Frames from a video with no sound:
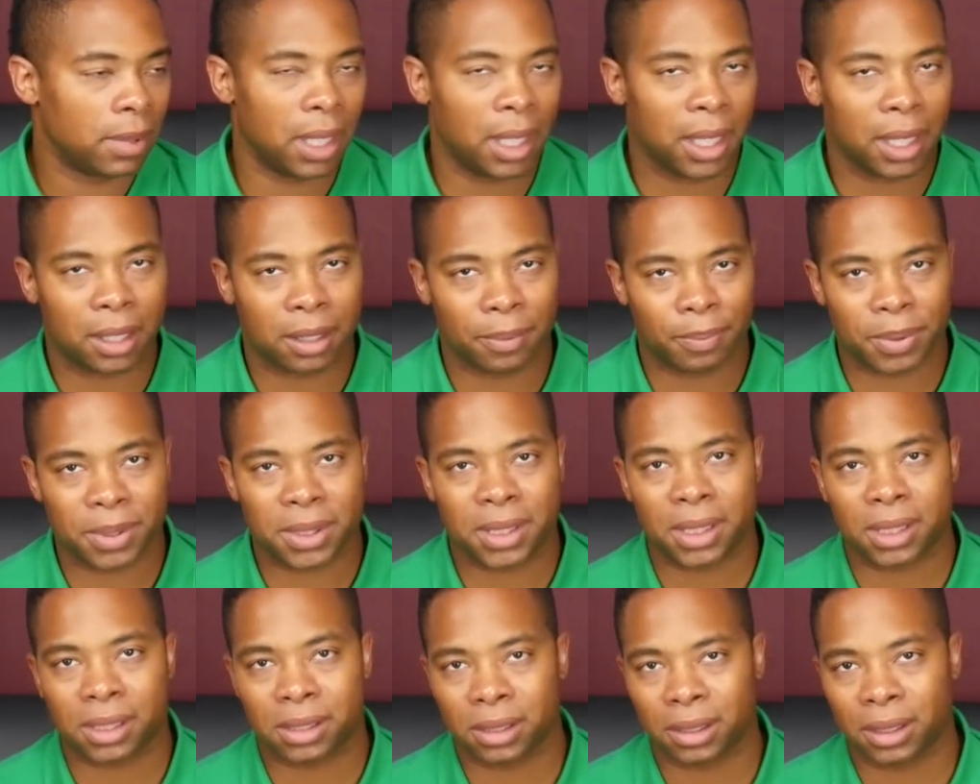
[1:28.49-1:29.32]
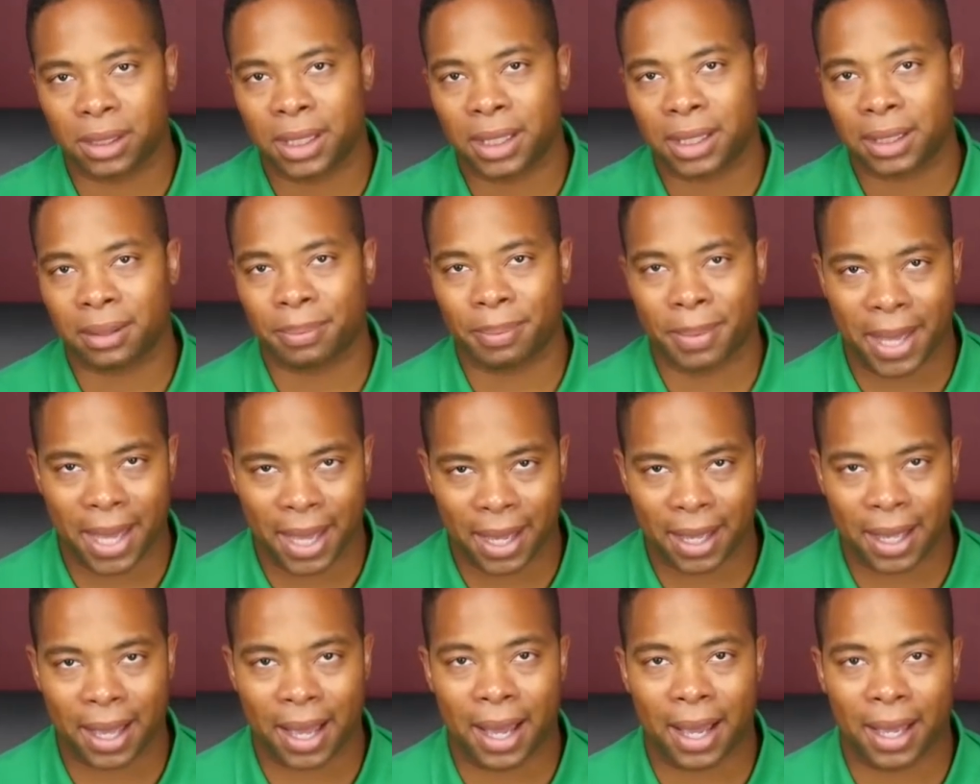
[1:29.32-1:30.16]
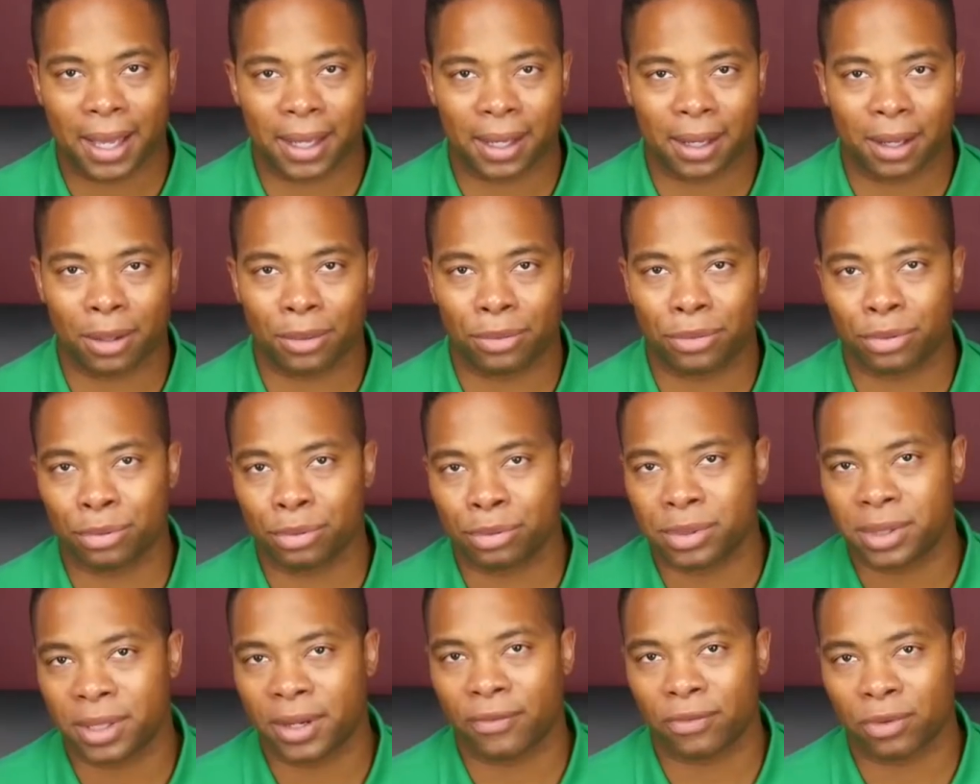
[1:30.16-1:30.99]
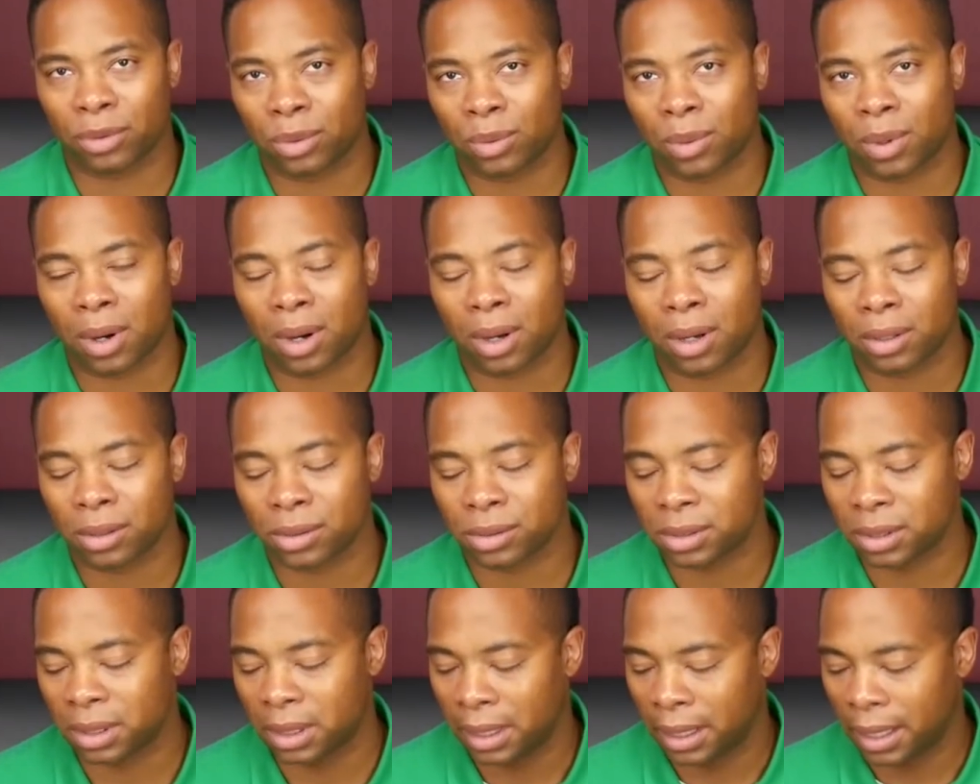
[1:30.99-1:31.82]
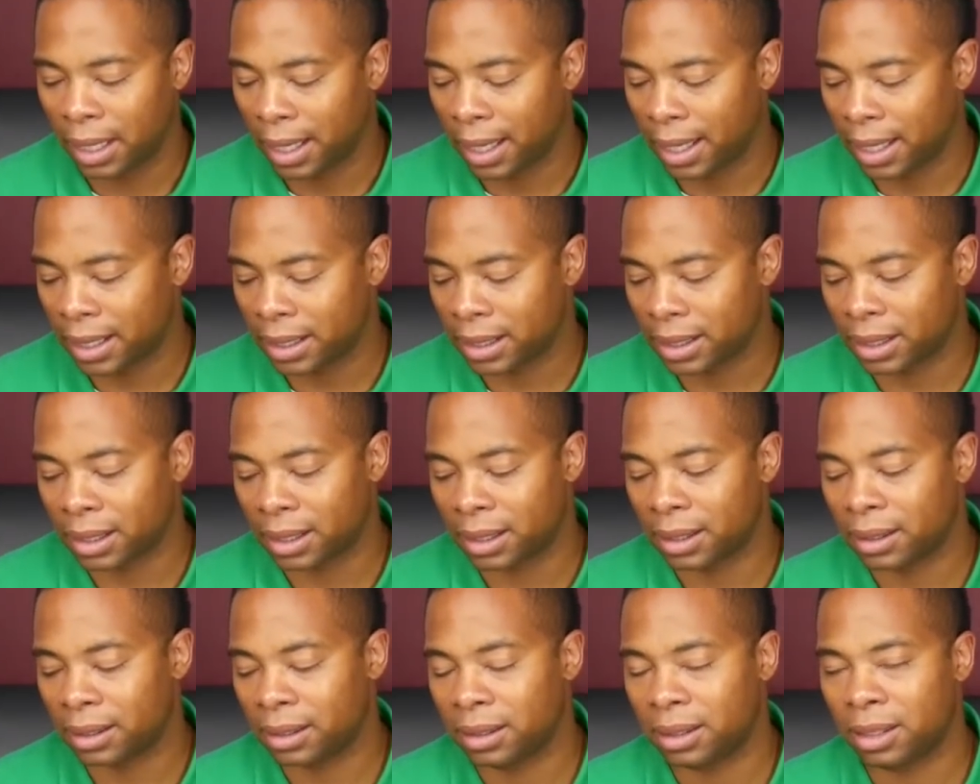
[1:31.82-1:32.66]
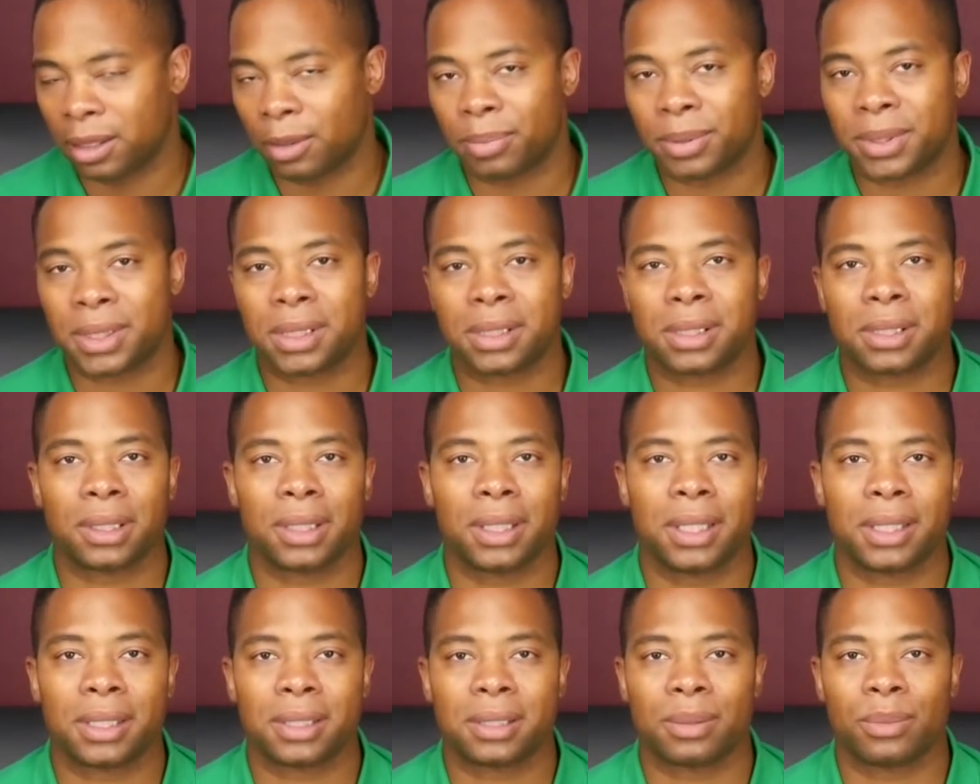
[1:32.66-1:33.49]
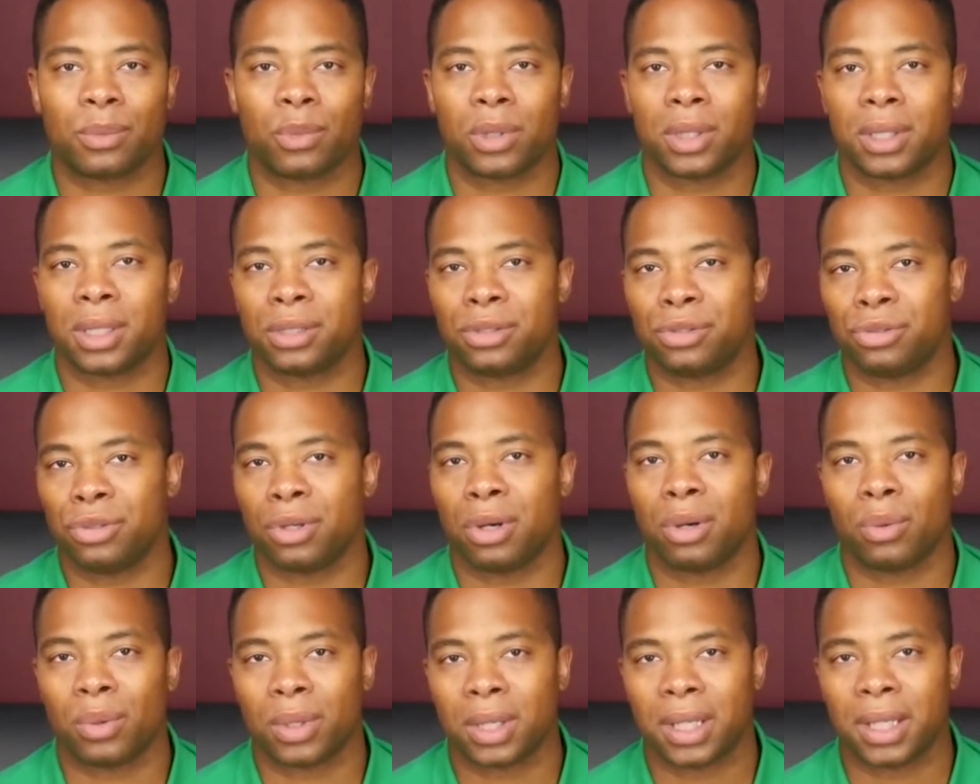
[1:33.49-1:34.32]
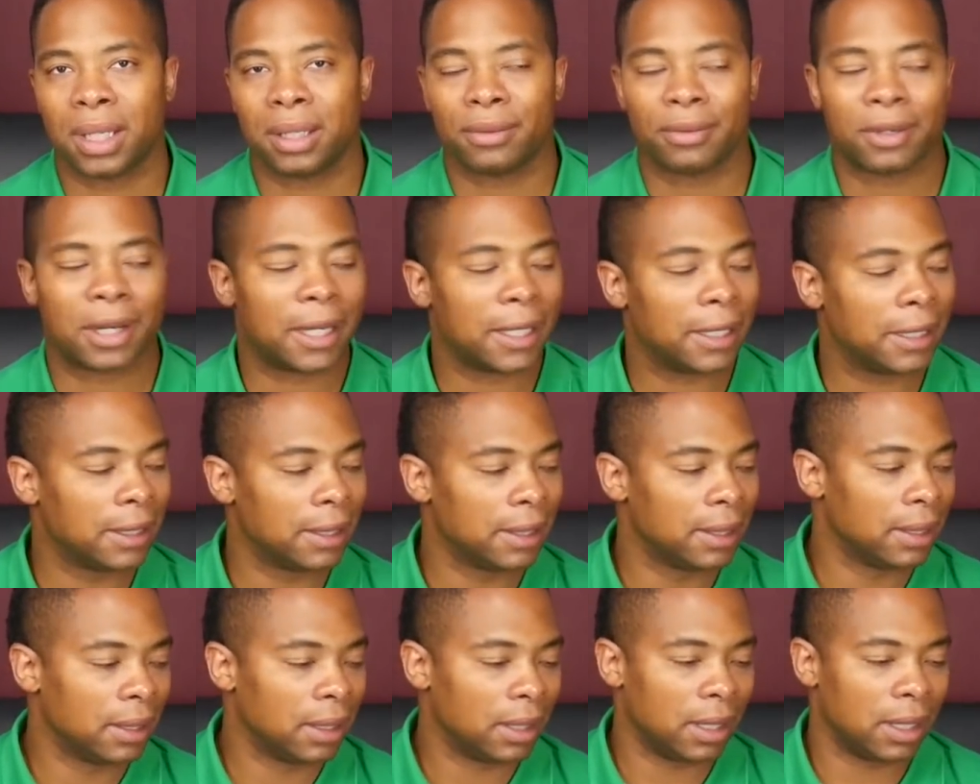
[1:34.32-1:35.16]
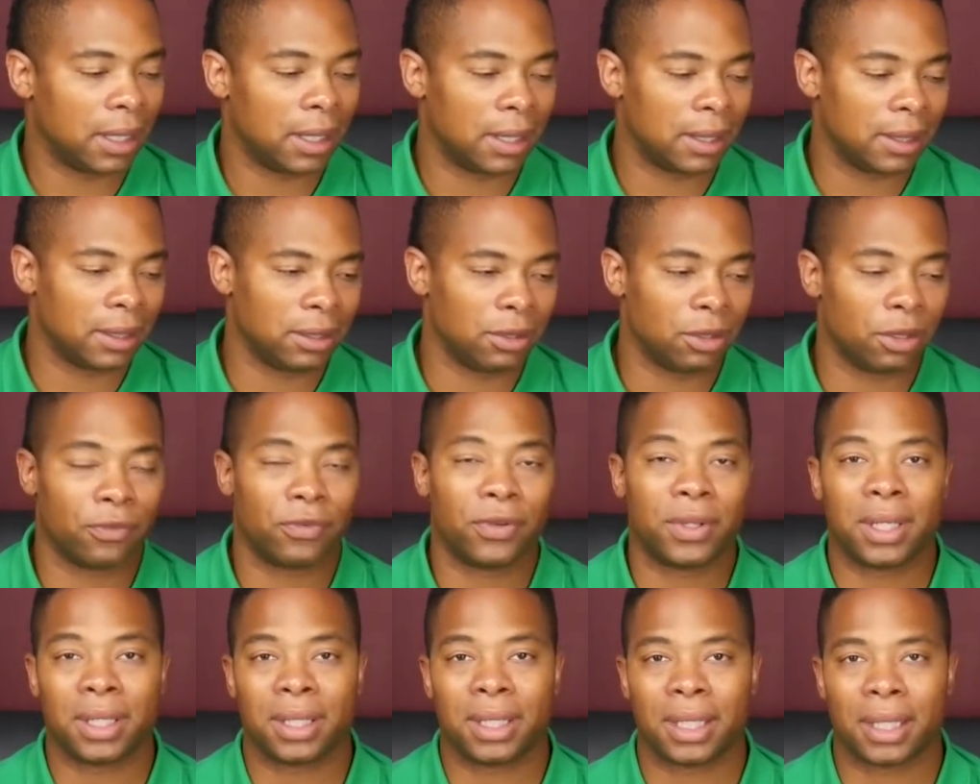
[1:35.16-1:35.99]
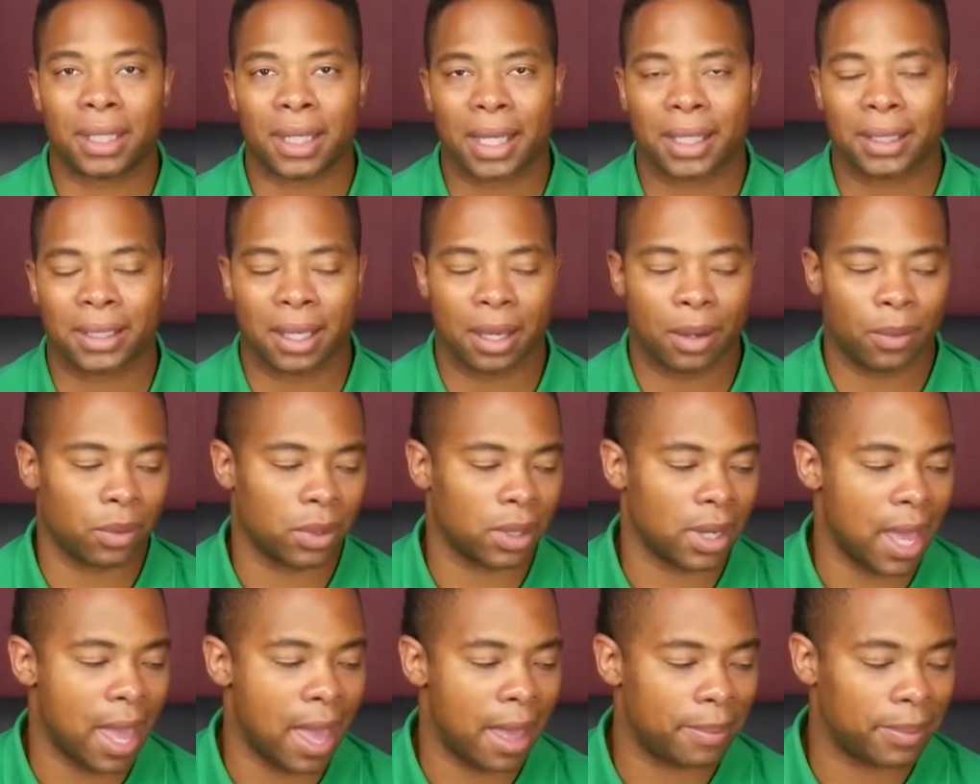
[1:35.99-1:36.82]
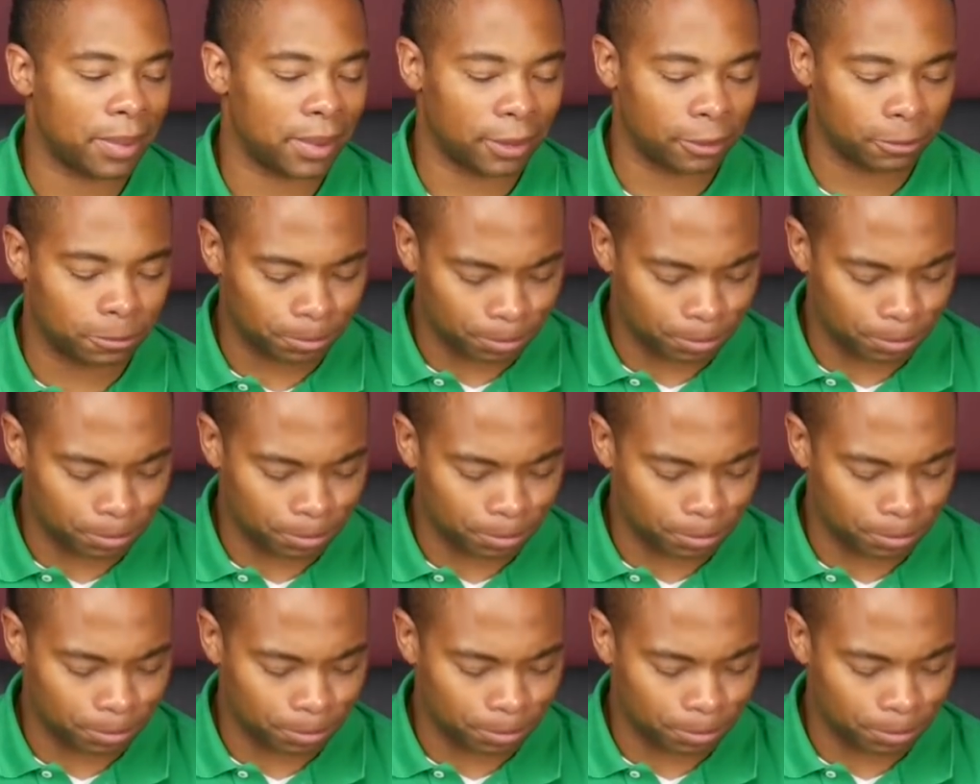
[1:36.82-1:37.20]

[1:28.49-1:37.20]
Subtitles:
It could potentially hit the bad guy and go through several walls and, potentially hit someone that you don't want to hit, right? If anything like that were to happen.